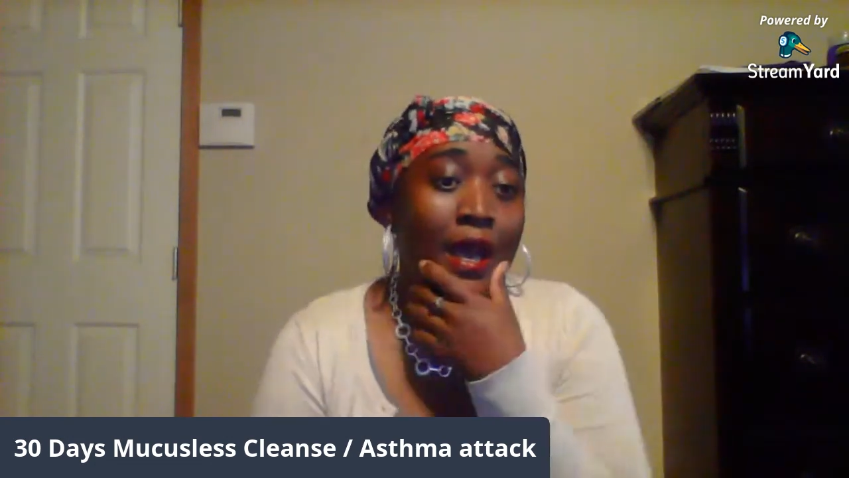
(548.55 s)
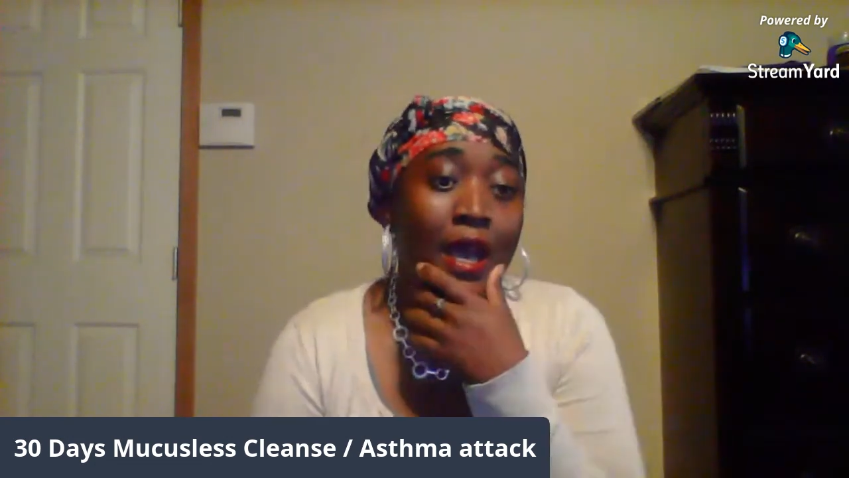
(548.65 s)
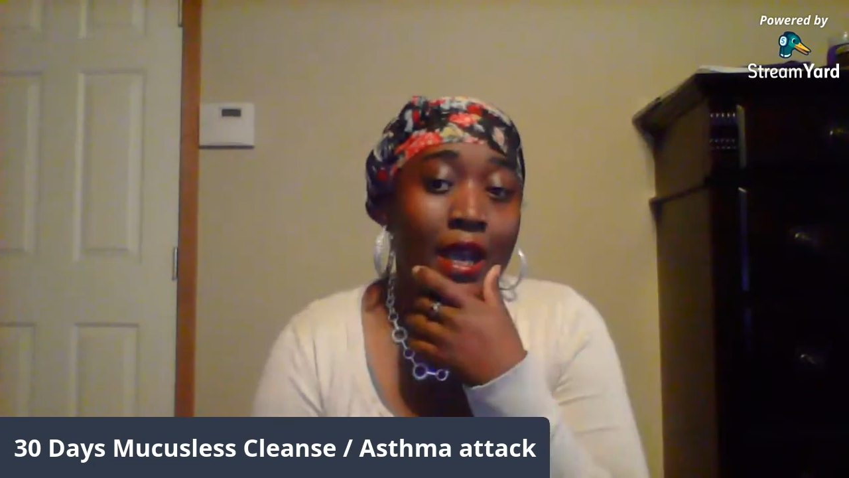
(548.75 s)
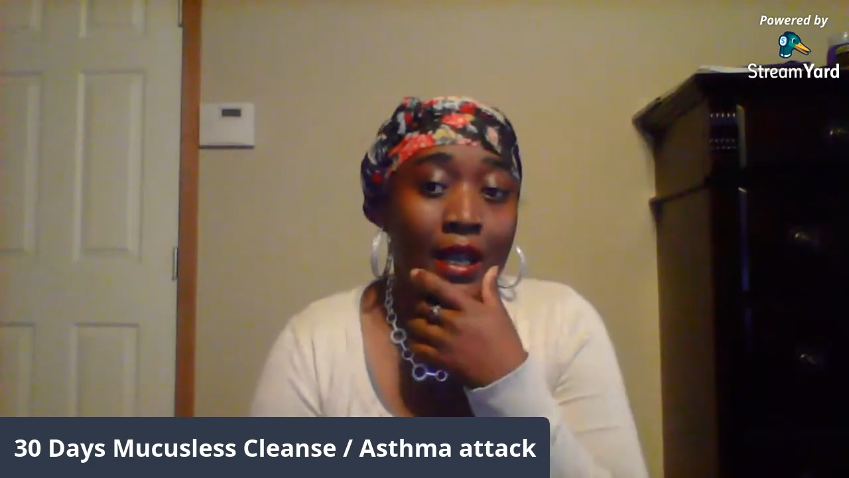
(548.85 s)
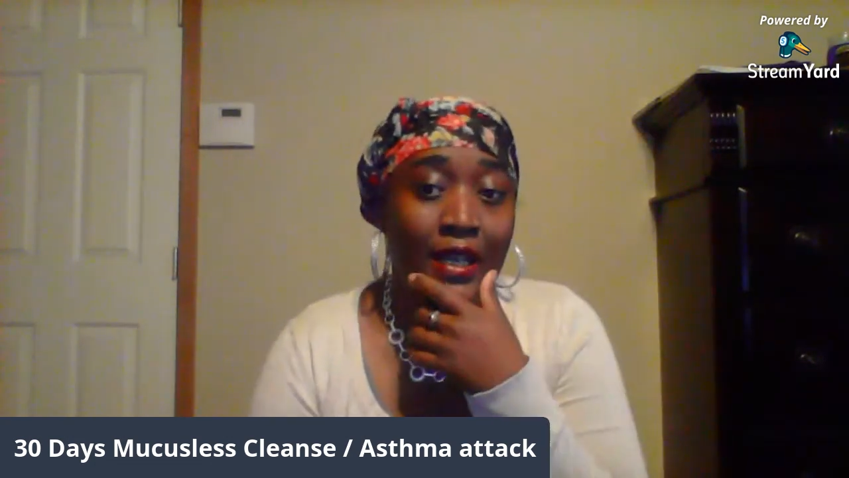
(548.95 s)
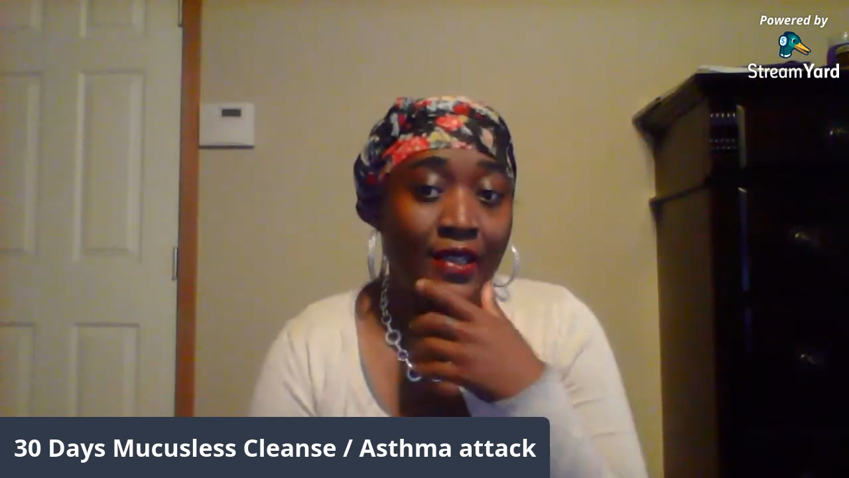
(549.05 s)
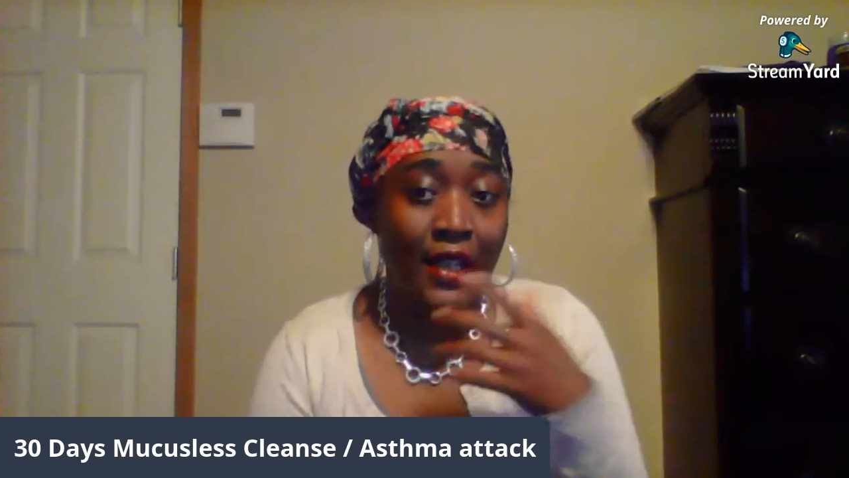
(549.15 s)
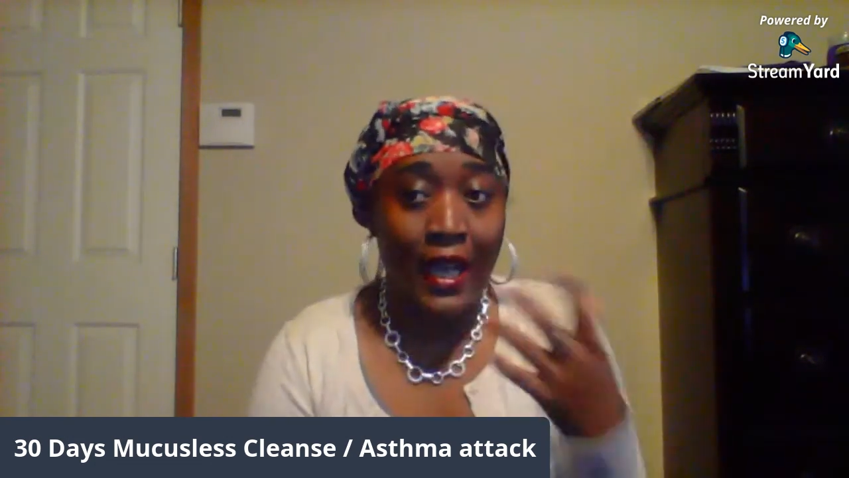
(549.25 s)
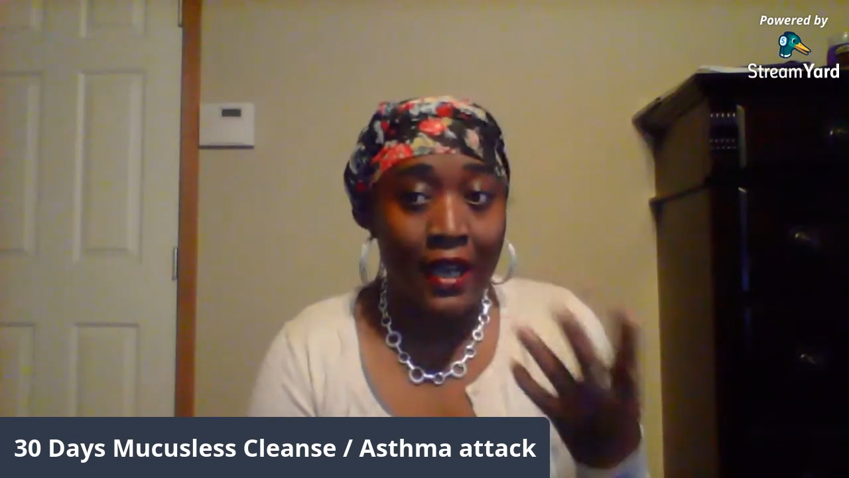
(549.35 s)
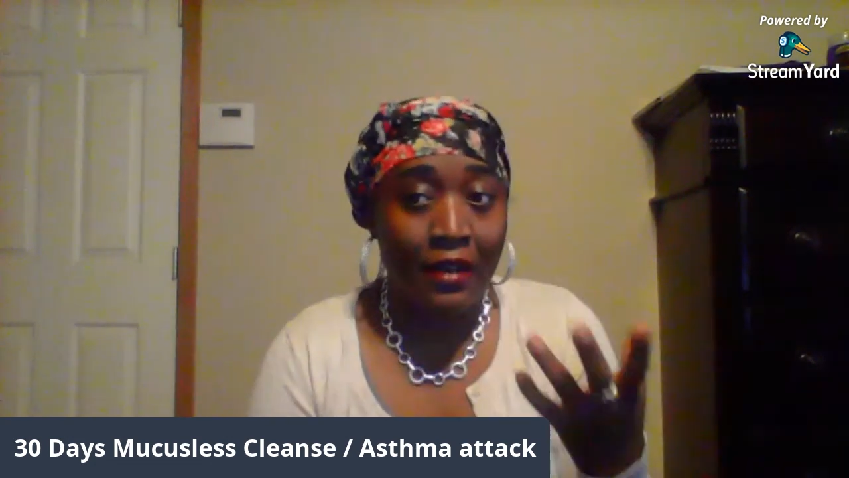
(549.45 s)
And I said,
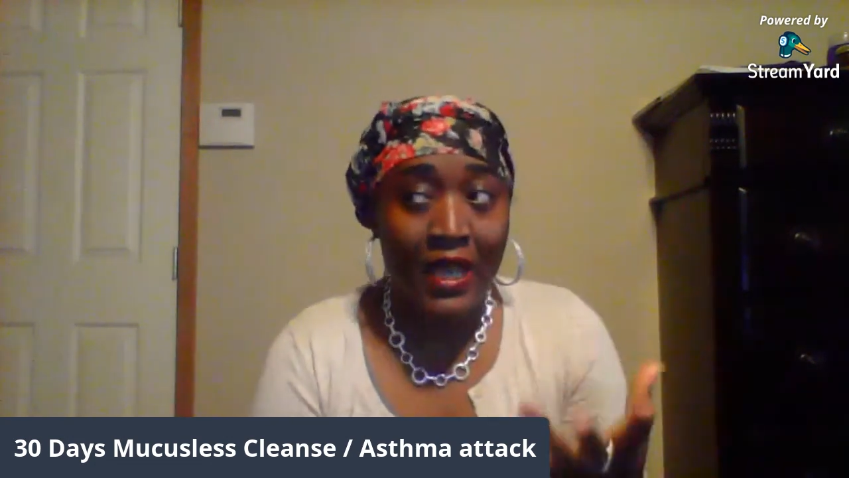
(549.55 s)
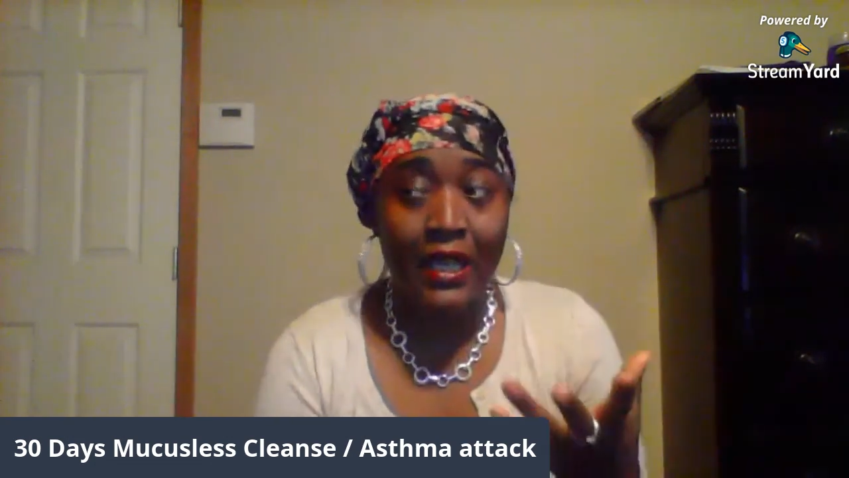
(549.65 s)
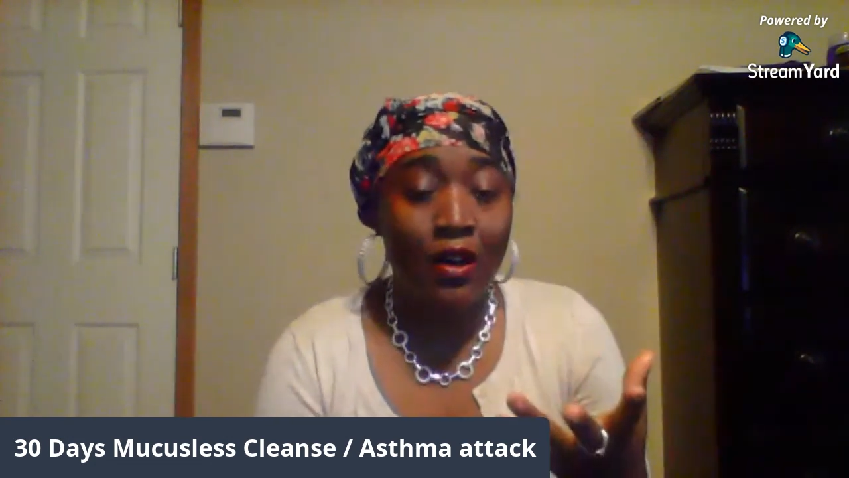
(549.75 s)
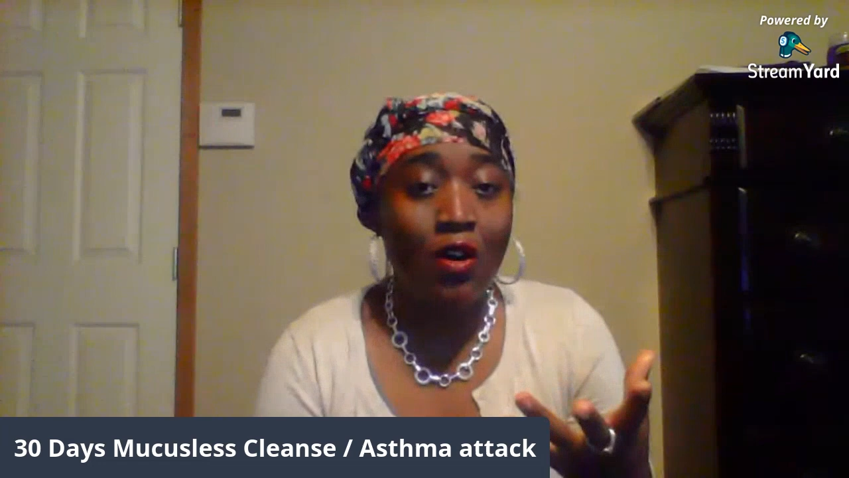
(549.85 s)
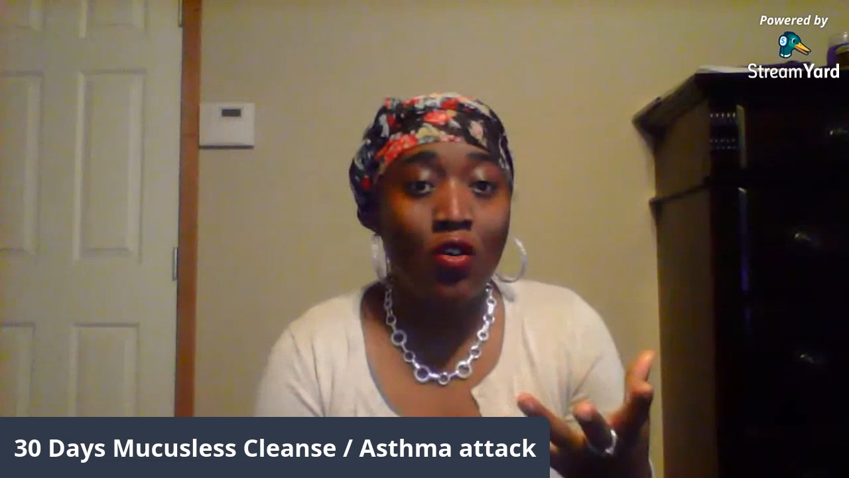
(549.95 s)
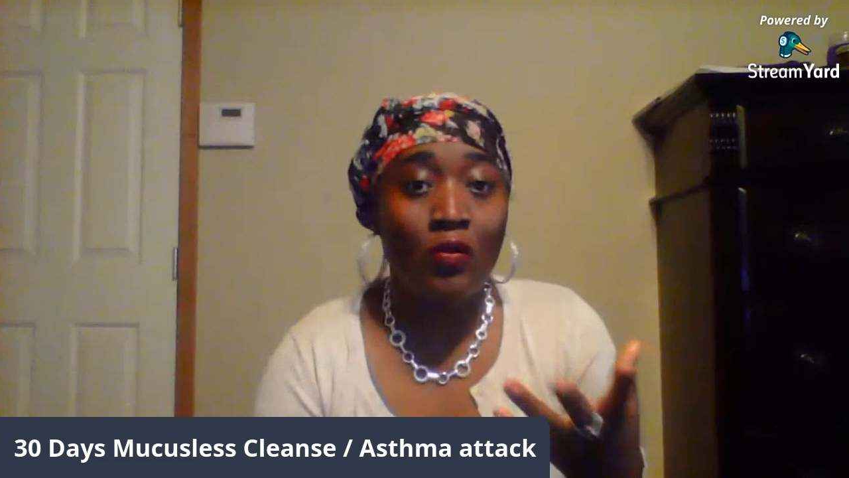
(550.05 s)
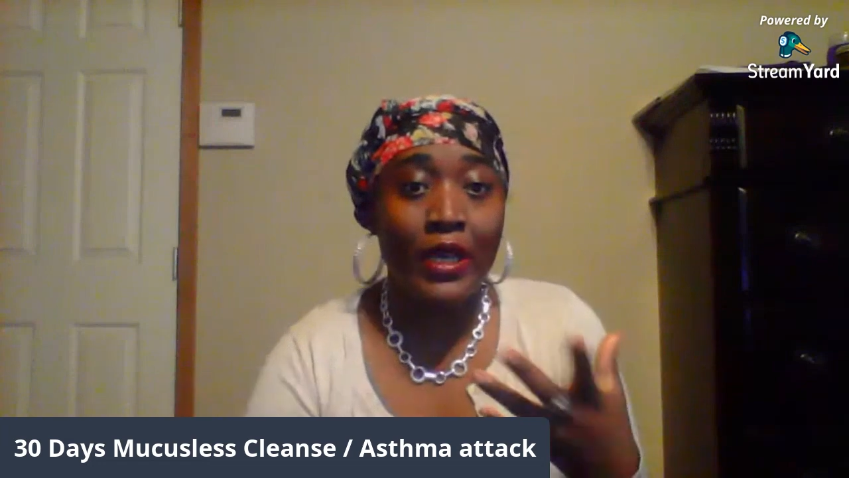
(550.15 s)
I got to make it home